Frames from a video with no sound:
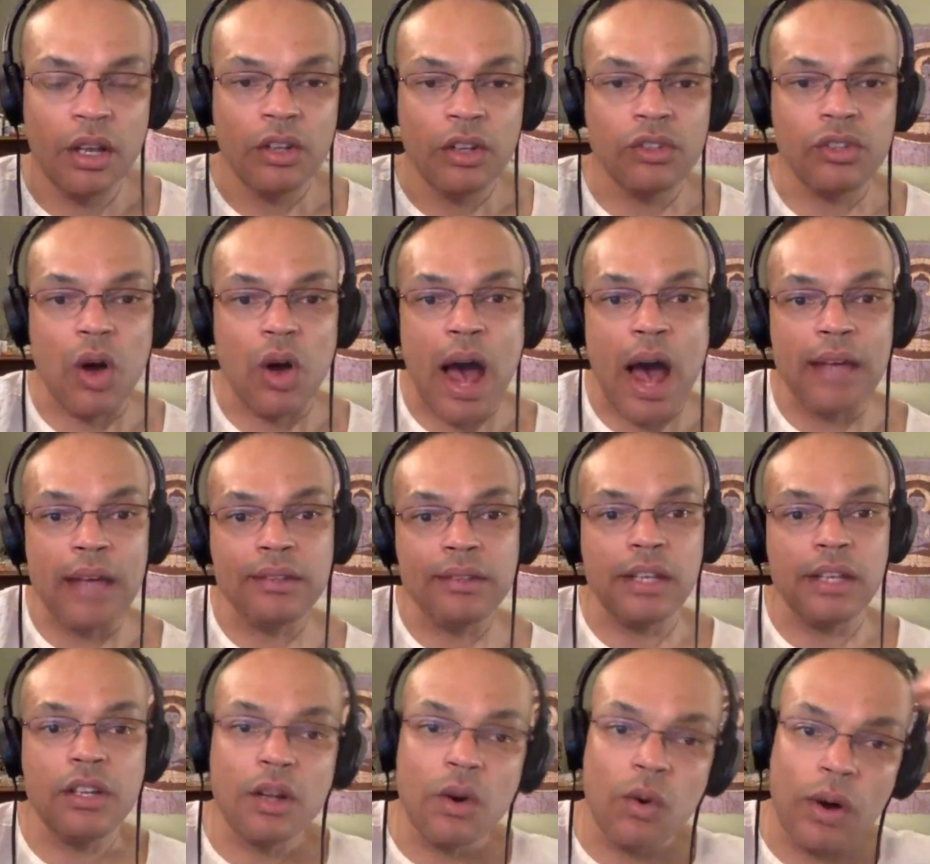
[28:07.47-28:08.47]
So I
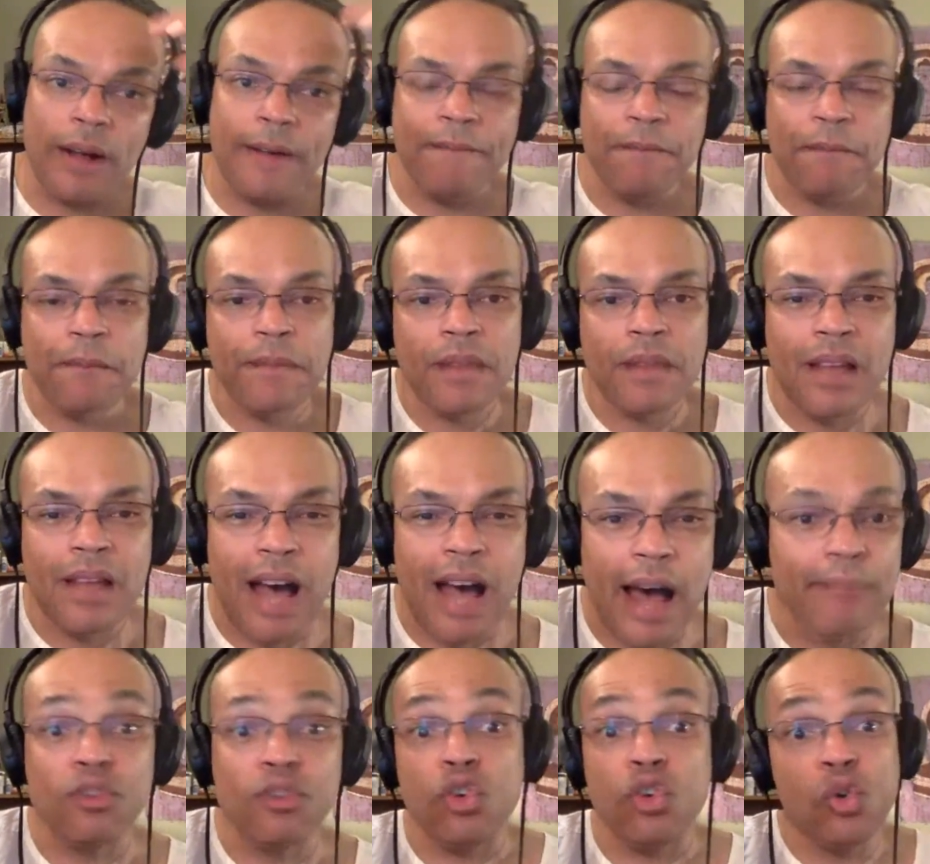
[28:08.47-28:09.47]
said, you know what?
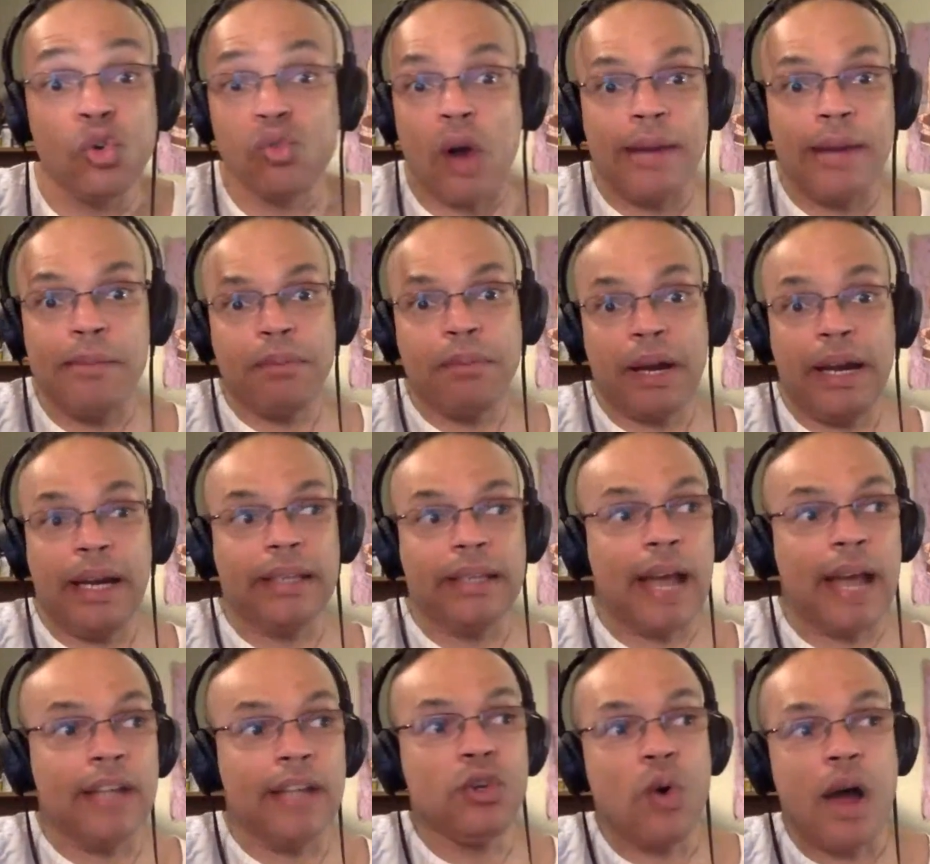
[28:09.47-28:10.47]
I'm too right-brained.
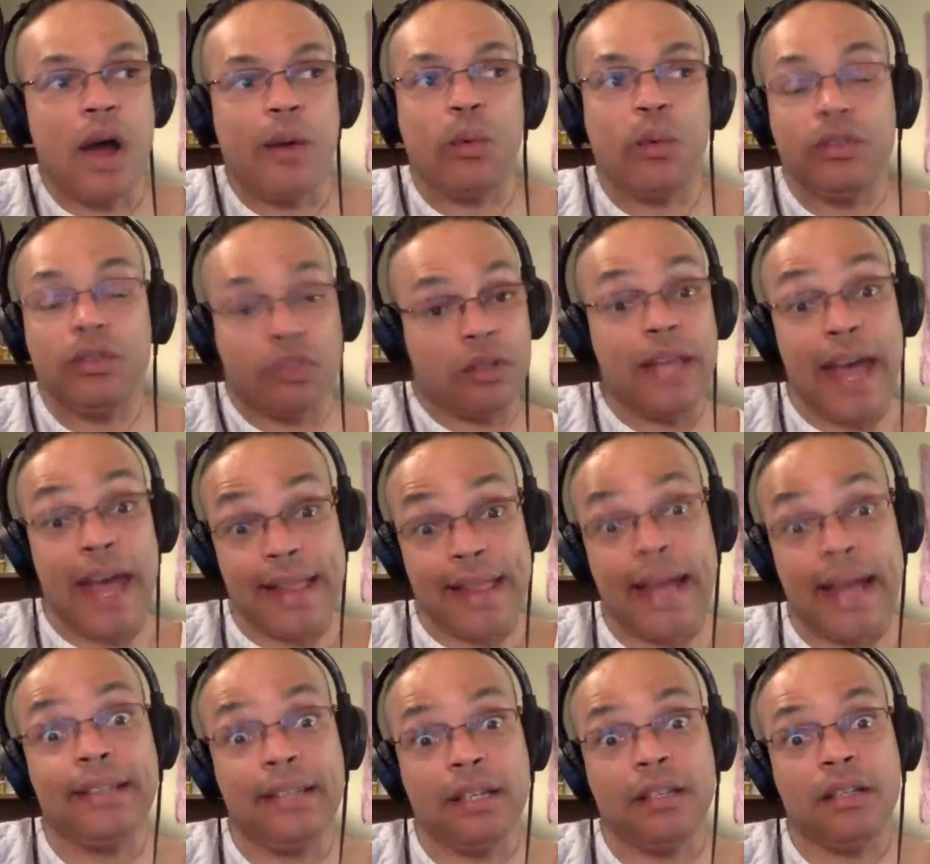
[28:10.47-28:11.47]
I knew I was, that
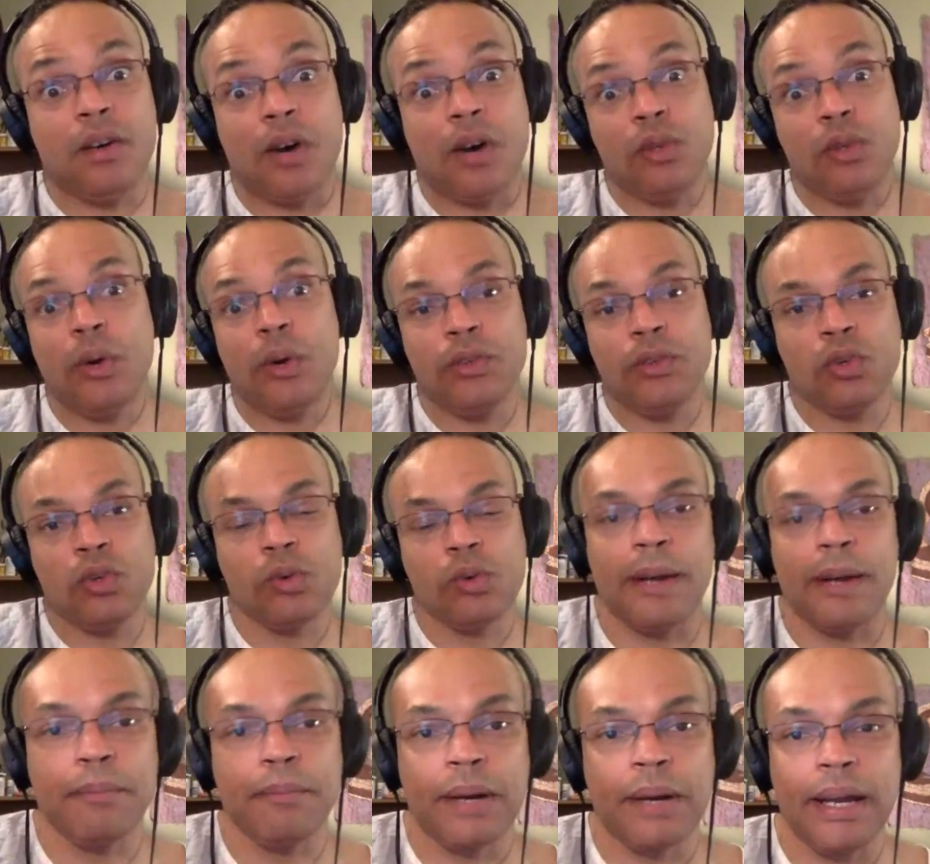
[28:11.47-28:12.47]
I did know. I knew I was too
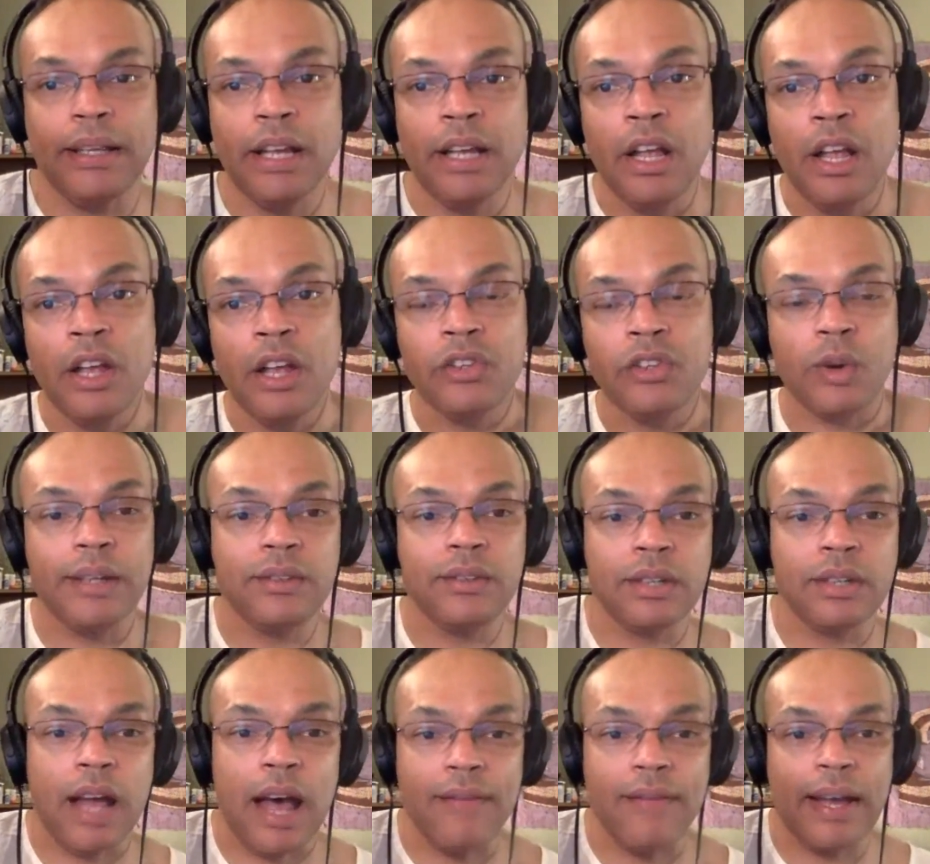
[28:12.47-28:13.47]
right-brained. So I
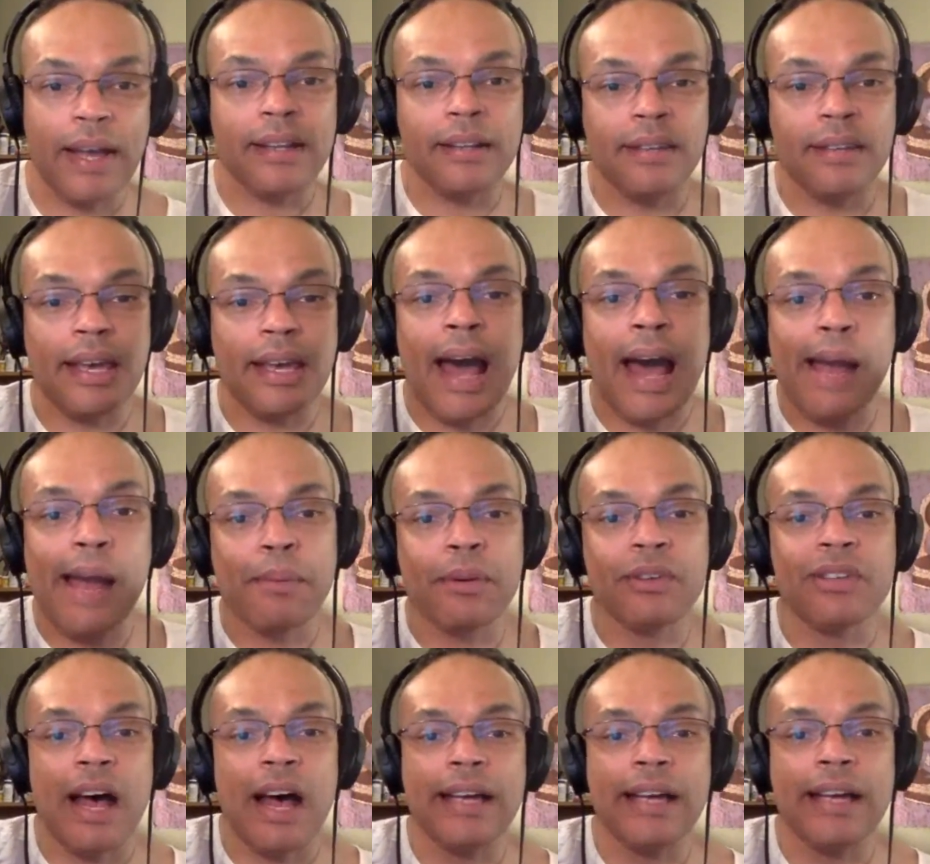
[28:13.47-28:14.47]
said, I've got to take
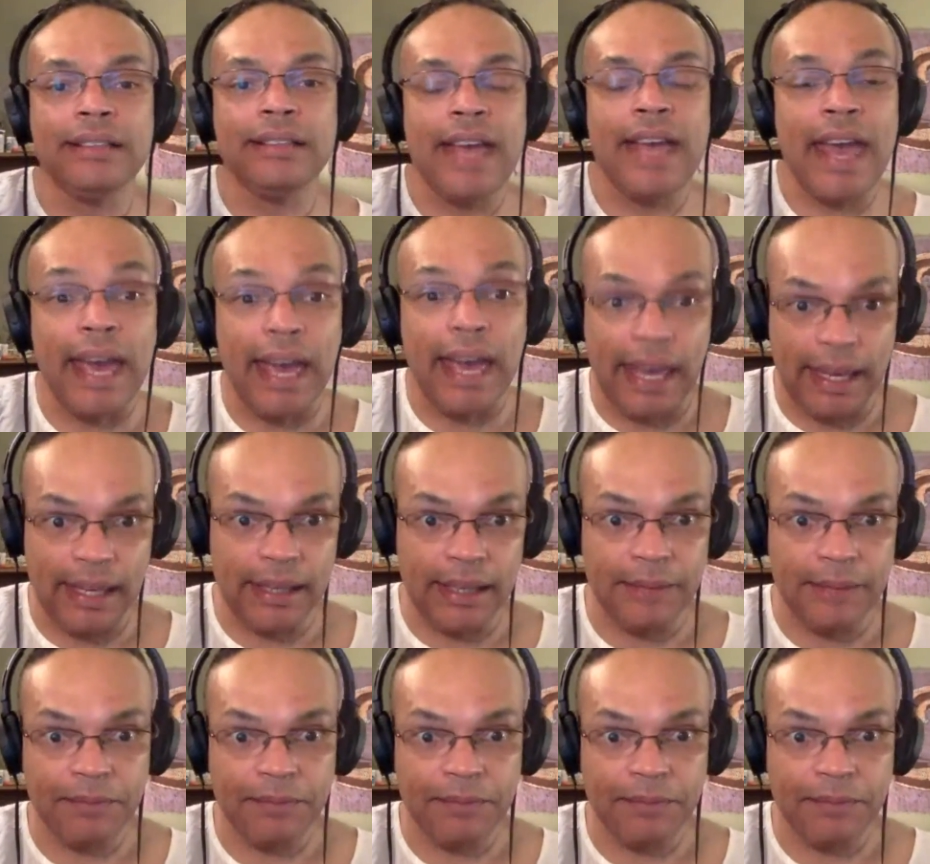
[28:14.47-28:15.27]
Hyperzine A.